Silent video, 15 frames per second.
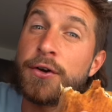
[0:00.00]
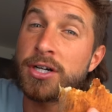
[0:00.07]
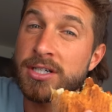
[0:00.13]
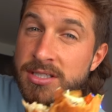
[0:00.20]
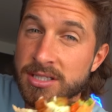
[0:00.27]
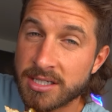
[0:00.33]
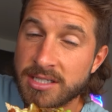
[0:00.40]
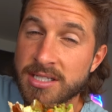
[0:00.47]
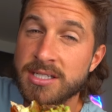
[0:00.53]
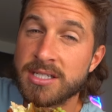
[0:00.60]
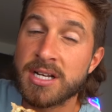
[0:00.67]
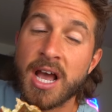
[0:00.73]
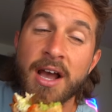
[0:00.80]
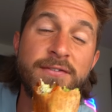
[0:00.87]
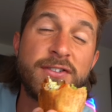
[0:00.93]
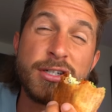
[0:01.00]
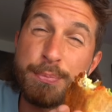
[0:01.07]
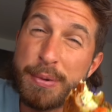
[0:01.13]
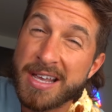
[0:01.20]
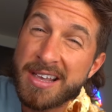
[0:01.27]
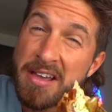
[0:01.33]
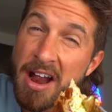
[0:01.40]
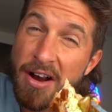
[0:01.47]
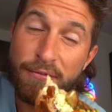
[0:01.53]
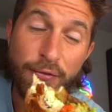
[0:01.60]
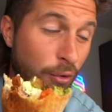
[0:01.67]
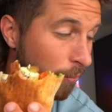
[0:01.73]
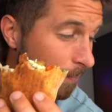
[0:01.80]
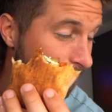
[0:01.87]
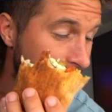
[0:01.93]
you're gonna slice these in half, just be
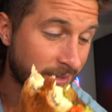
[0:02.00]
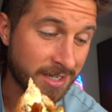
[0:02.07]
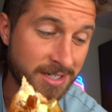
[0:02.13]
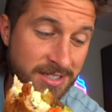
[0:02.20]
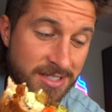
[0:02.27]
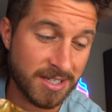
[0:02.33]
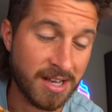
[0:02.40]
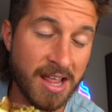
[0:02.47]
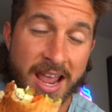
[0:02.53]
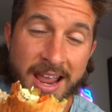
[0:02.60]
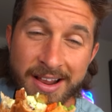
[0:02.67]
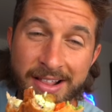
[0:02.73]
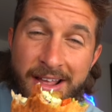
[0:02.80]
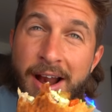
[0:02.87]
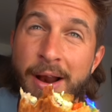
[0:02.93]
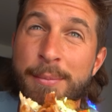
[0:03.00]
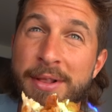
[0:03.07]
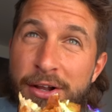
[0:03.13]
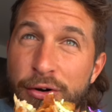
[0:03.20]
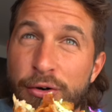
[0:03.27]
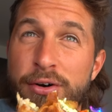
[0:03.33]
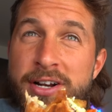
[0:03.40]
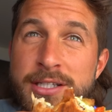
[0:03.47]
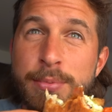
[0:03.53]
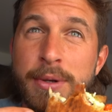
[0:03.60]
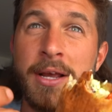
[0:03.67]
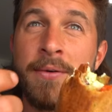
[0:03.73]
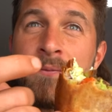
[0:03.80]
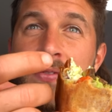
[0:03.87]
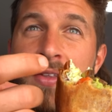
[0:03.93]
careful because they, they, I mean, they're
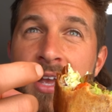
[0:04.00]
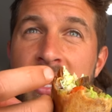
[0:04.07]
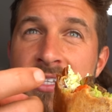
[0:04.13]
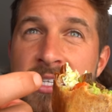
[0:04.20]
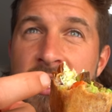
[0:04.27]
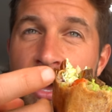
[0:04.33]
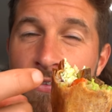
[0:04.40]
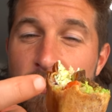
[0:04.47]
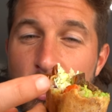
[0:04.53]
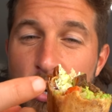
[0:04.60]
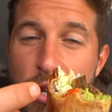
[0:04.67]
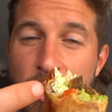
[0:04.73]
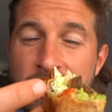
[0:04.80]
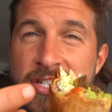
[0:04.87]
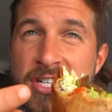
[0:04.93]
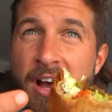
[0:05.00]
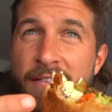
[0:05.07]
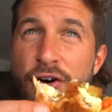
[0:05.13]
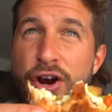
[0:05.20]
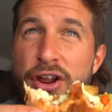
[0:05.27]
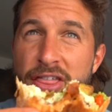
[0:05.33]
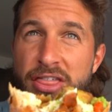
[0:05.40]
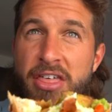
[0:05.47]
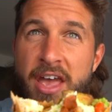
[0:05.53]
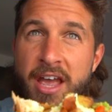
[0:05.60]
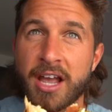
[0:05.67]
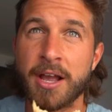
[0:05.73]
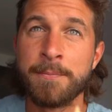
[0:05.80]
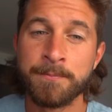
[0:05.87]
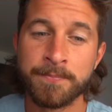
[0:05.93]
crispy. It's not very, it's not very
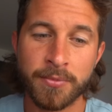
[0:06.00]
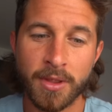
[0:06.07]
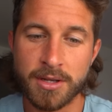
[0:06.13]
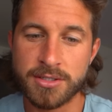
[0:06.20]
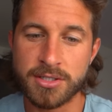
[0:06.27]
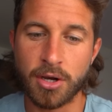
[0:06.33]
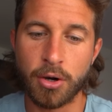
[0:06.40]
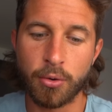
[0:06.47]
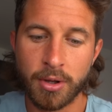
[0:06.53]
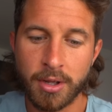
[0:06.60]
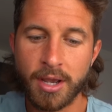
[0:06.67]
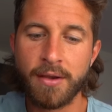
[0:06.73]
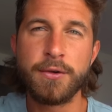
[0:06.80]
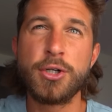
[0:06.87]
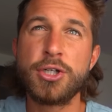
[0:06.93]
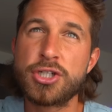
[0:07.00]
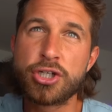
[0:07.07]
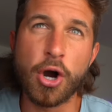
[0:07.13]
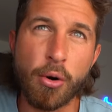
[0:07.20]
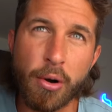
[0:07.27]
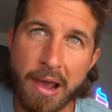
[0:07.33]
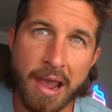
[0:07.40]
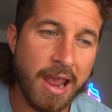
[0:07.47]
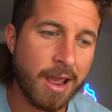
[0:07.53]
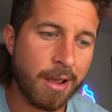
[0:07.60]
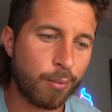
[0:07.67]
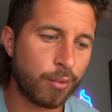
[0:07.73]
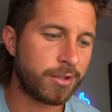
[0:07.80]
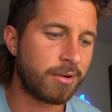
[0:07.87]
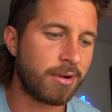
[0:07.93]
thick. So if you just go
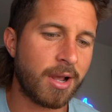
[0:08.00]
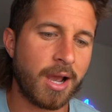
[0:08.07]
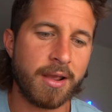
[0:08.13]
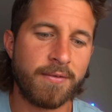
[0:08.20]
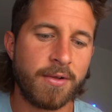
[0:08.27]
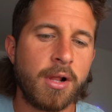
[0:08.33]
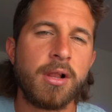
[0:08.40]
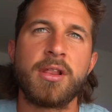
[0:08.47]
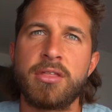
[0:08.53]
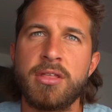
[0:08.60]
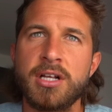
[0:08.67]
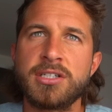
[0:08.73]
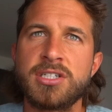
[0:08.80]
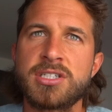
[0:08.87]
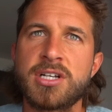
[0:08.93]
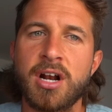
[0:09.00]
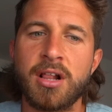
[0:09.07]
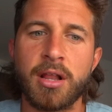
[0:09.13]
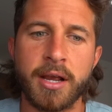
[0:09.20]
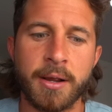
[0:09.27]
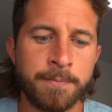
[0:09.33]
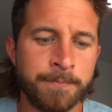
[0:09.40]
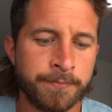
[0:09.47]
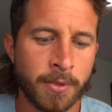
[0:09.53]
ham with your knife, the thing's just gonna like